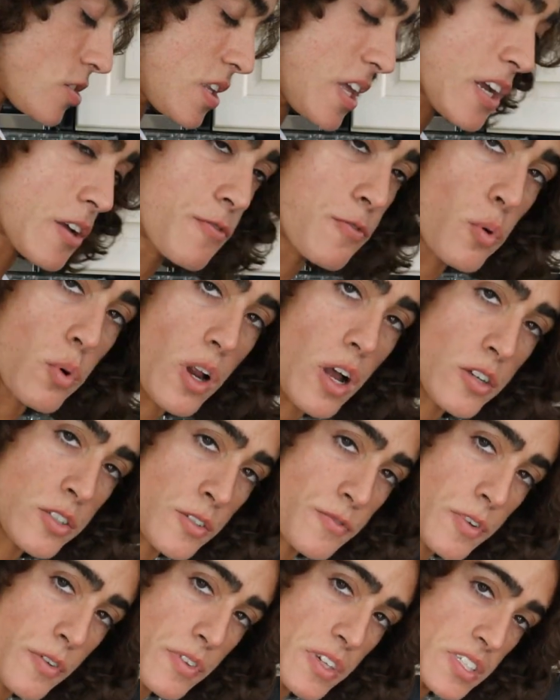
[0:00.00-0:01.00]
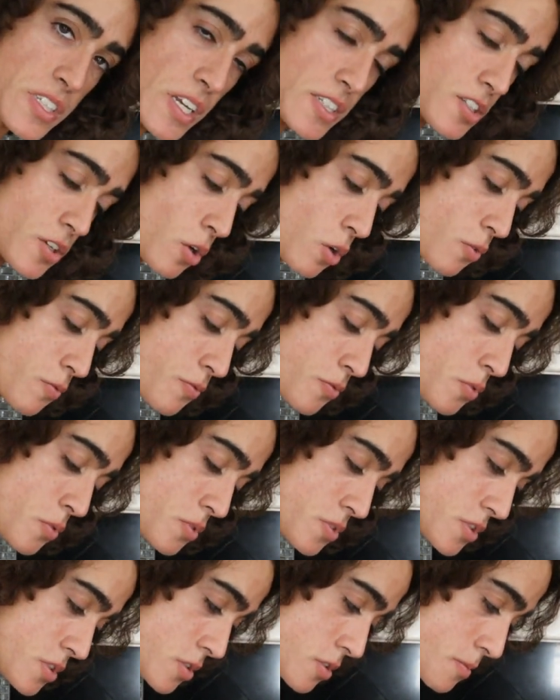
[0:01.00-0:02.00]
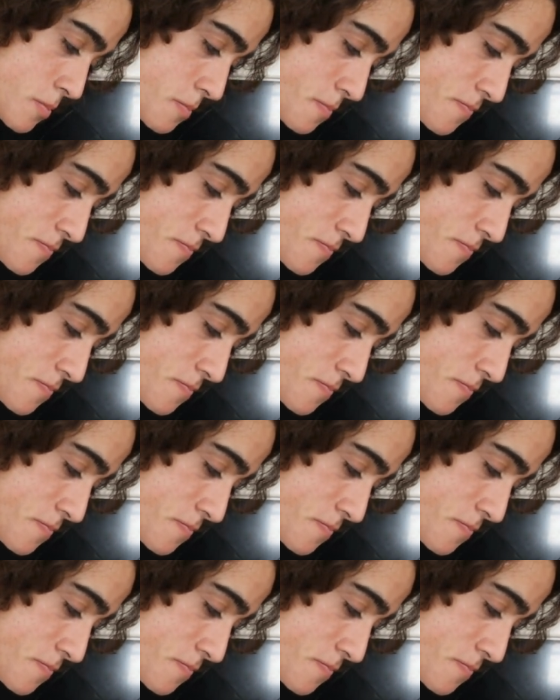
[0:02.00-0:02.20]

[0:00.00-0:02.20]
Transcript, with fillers: These are like $4.50 at Whole Foods.